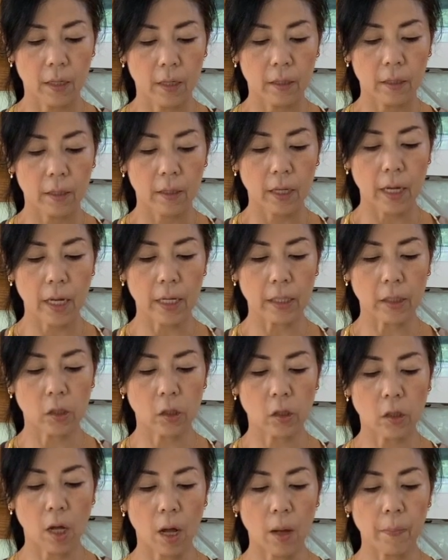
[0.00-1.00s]
Okay,
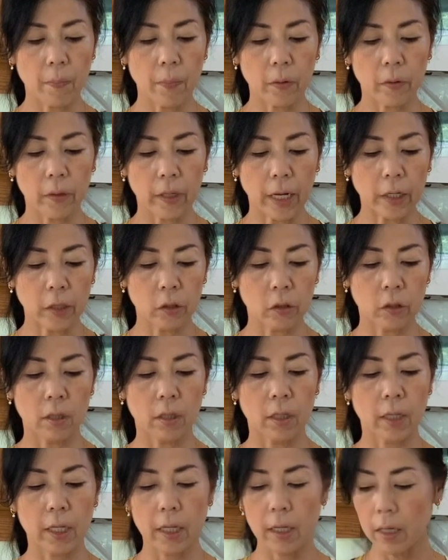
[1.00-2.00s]
stop
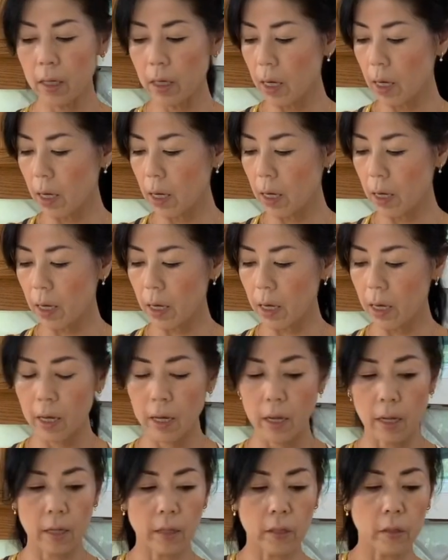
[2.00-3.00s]
occasionally
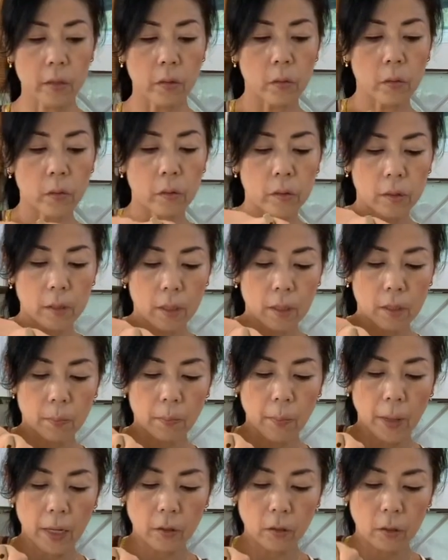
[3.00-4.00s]
and use the
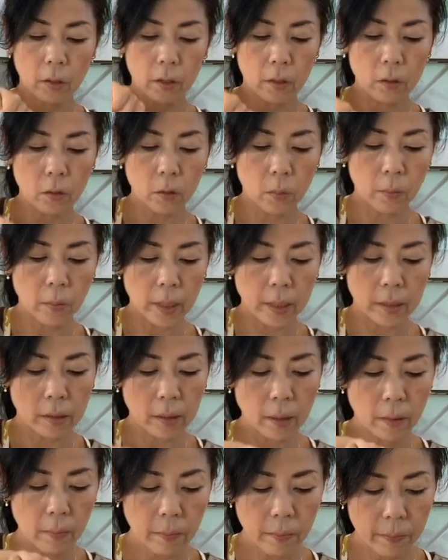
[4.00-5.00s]
spatula to mix
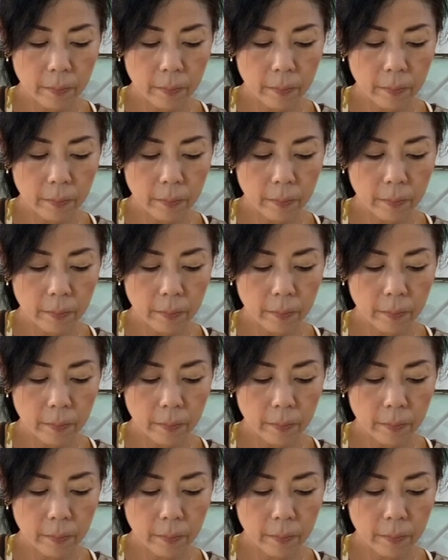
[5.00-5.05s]
them